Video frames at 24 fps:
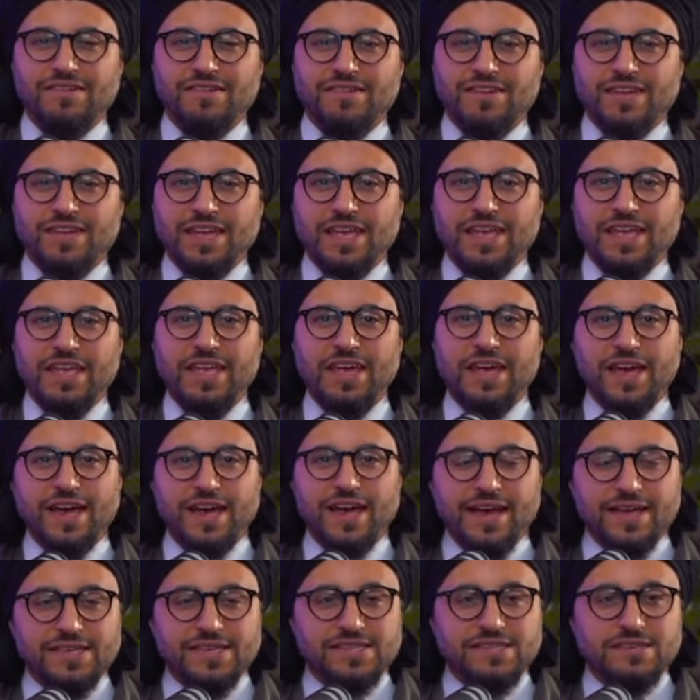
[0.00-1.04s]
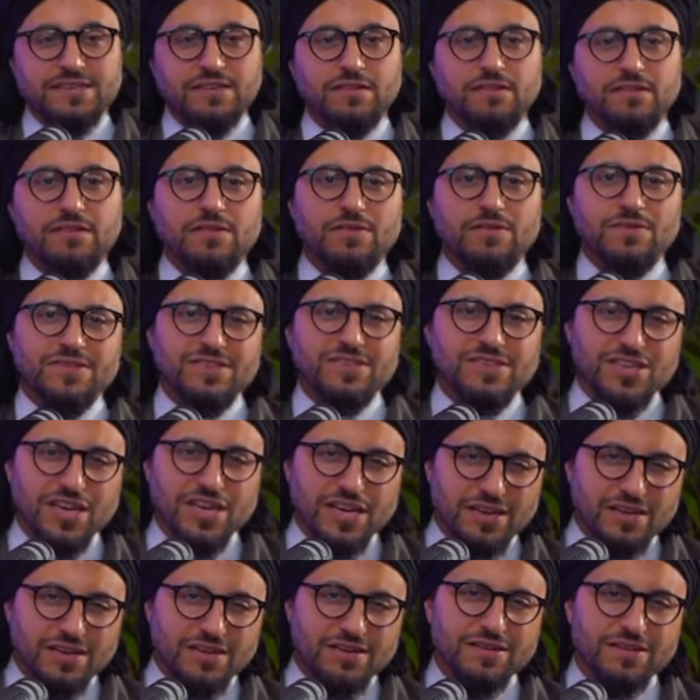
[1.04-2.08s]
He asked, go and
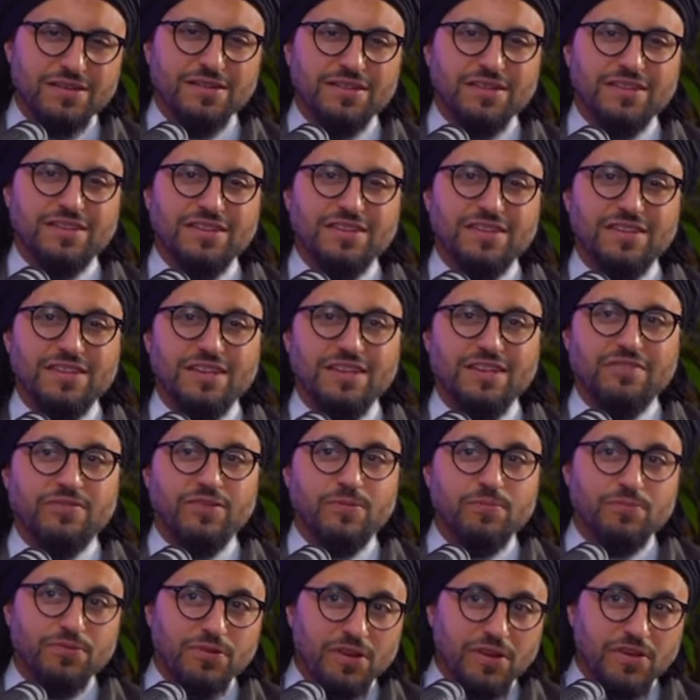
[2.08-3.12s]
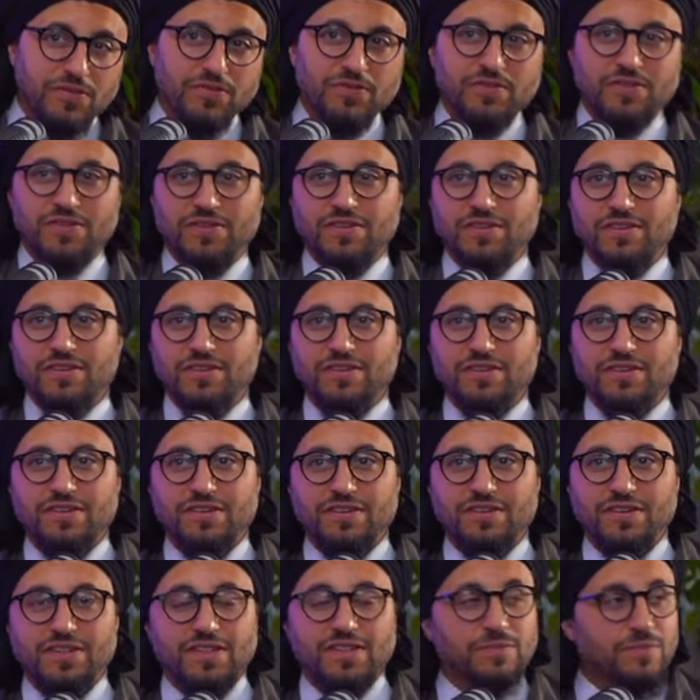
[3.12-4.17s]
check if he prays
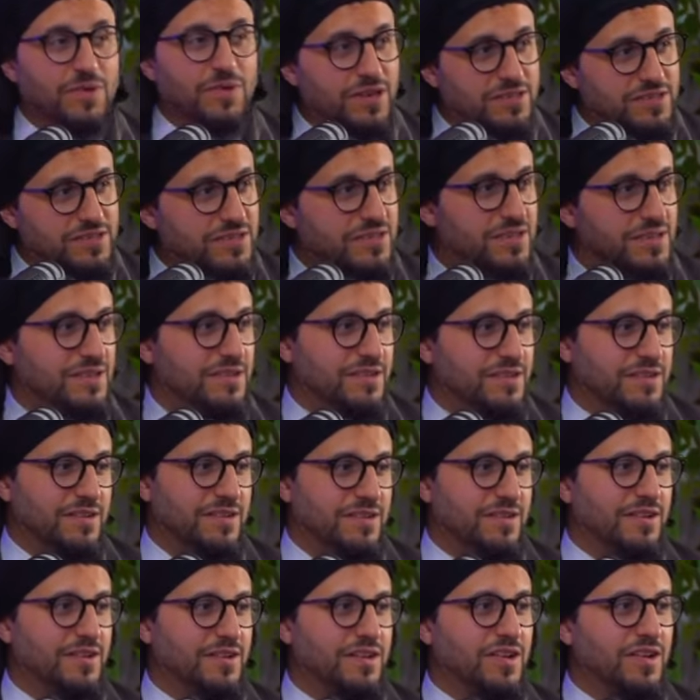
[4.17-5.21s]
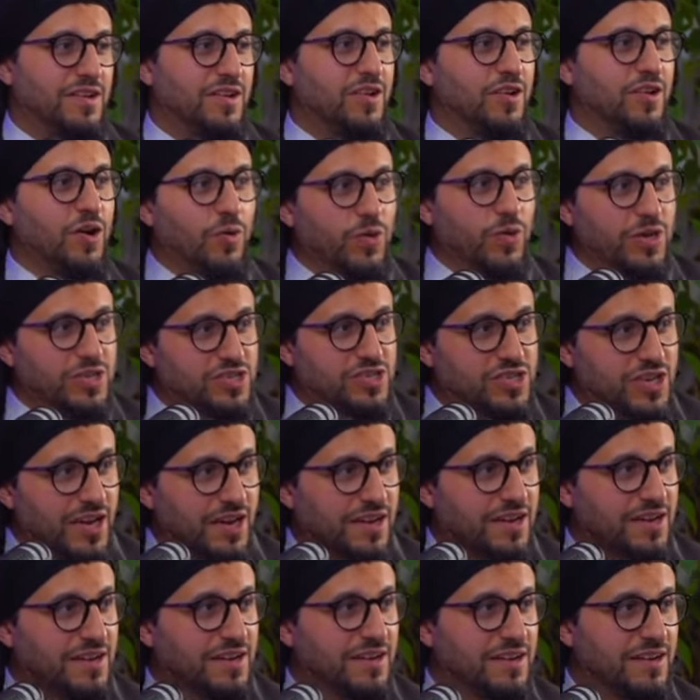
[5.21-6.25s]
in the mosque. Go and
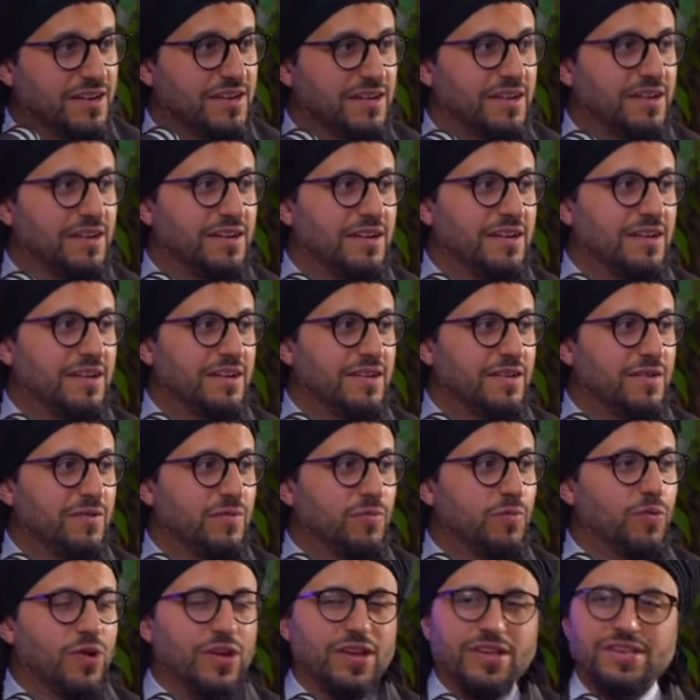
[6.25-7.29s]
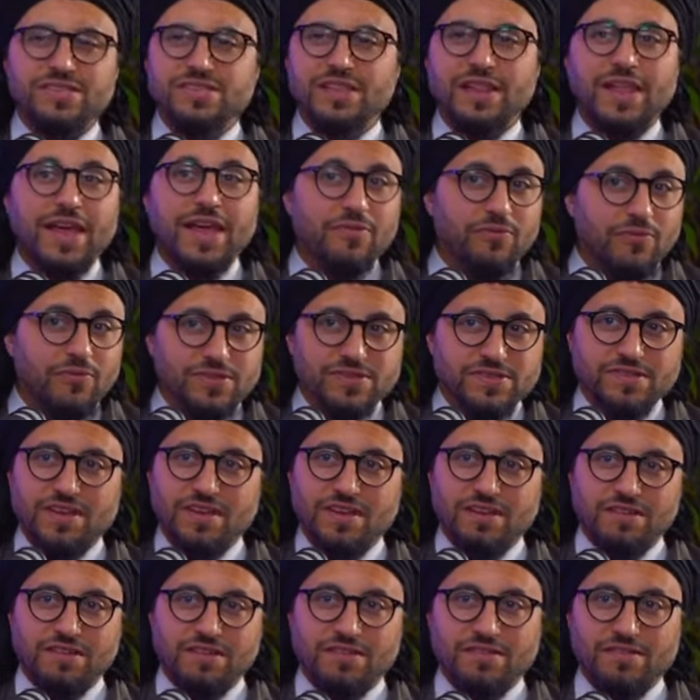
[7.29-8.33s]
check what his life is
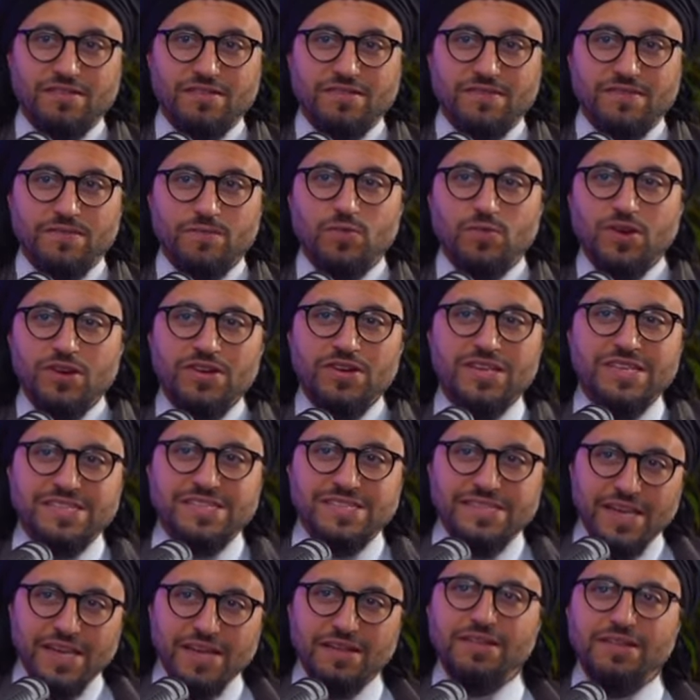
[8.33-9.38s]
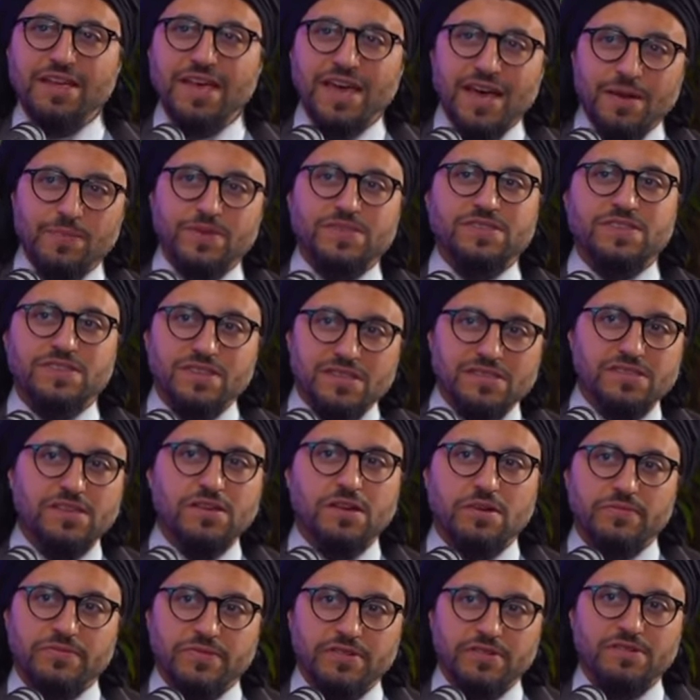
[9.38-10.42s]
like. What are his daily habits of this
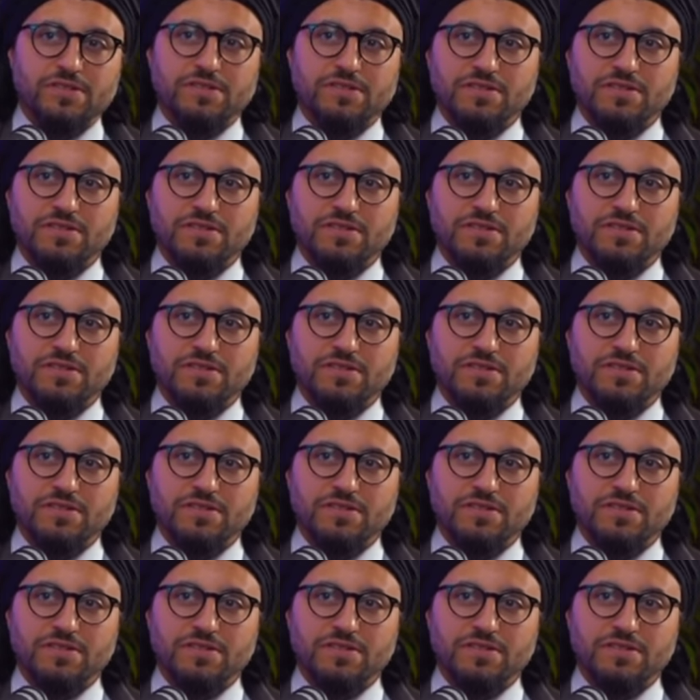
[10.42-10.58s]
governor?